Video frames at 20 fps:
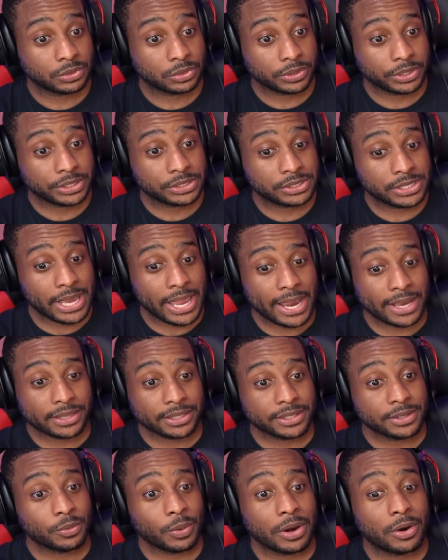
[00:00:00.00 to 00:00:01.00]

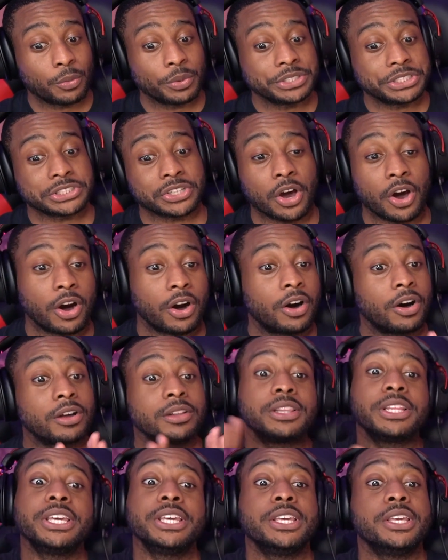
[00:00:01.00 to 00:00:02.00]
Exactly. Why don't we just all
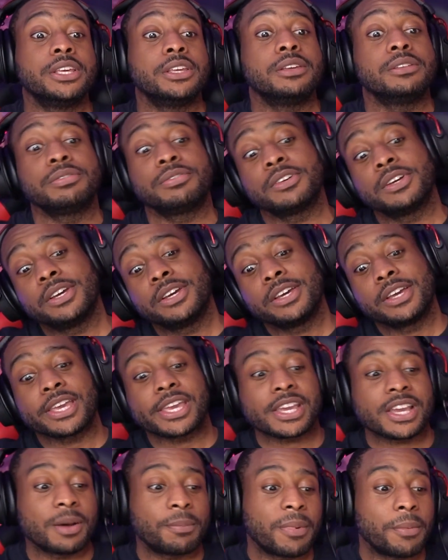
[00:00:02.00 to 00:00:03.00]
leave
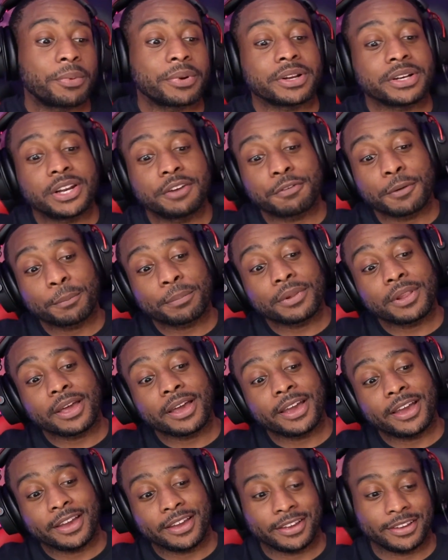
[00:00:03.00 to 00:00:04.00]
and come up with a different
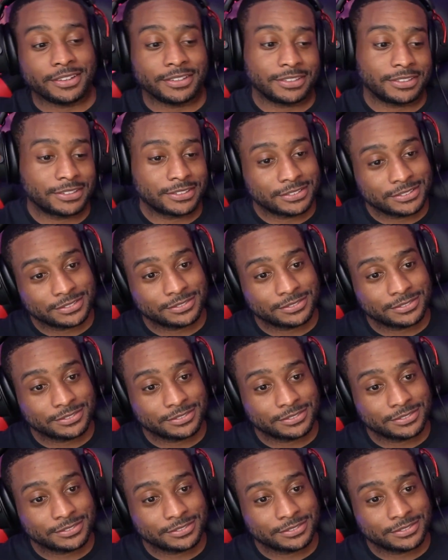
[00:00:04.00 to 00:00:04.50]
plan?